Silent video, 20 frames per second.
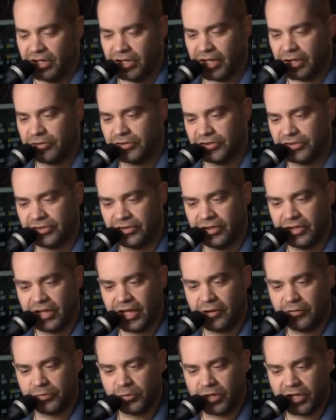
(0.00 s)
That was
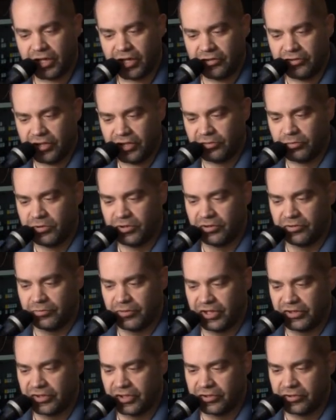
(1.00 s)
that was what I that's one of
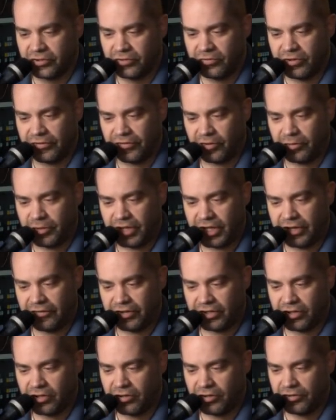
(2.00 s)
the things I took away from it.
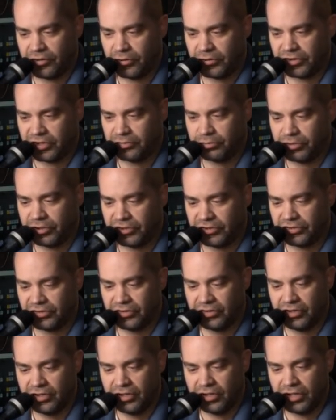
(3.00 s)
Having all those
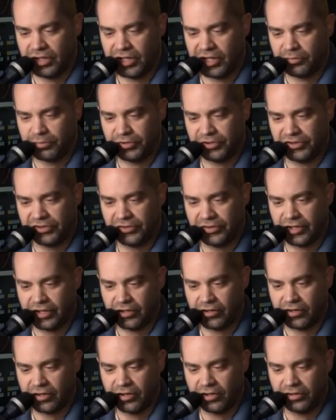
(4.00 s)
inputs and outputs
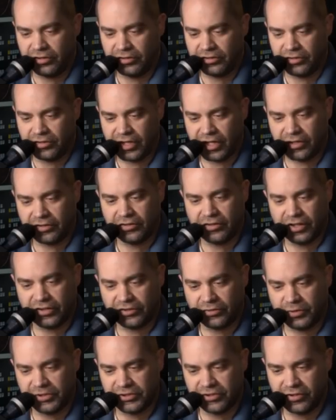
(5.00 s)
there on that
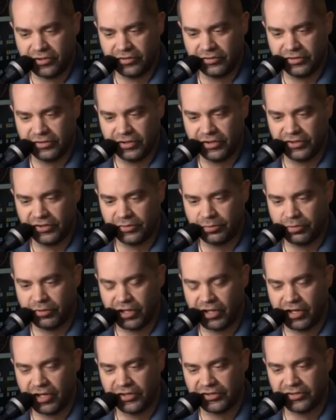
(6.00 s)
that switcher is
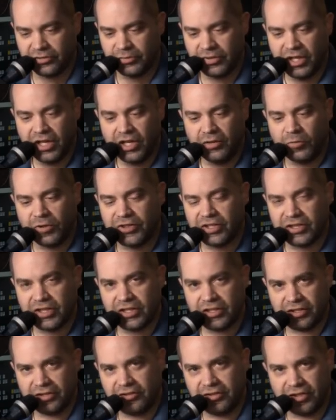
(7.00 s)
pretty awesome. And one thing
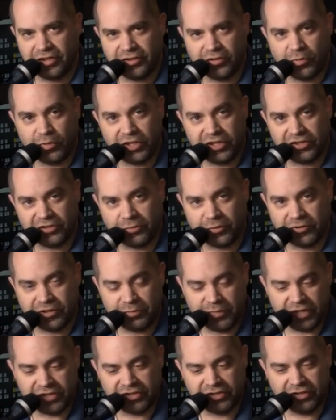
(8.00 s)
they didn't that nobody's
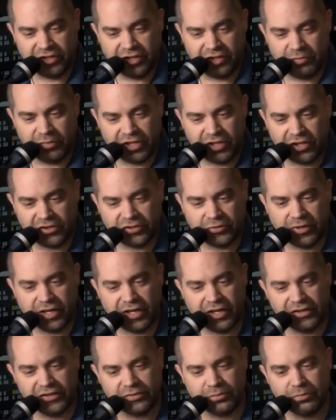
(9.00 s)
really mentioned here, but it also
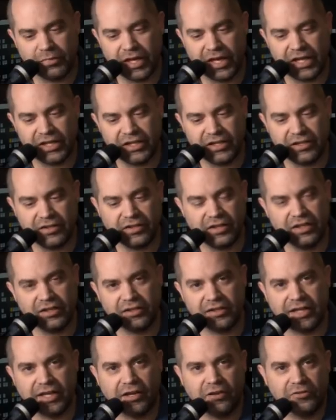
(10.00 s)
has MADI
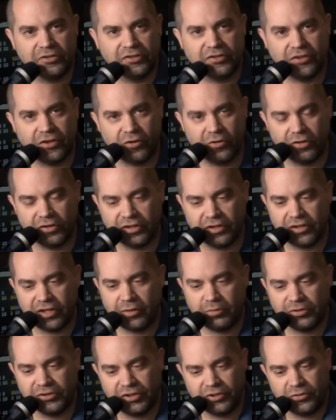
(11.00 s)
in and out, so
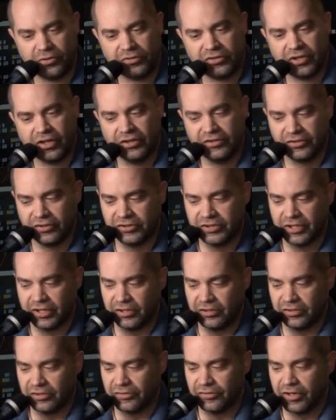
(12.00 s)
able to do tons of
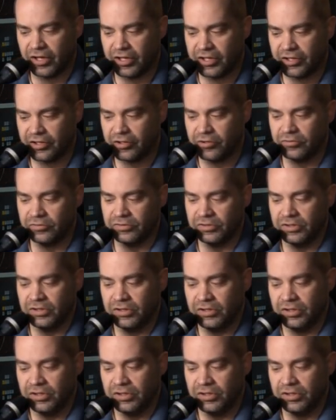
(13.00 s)
channels of audio.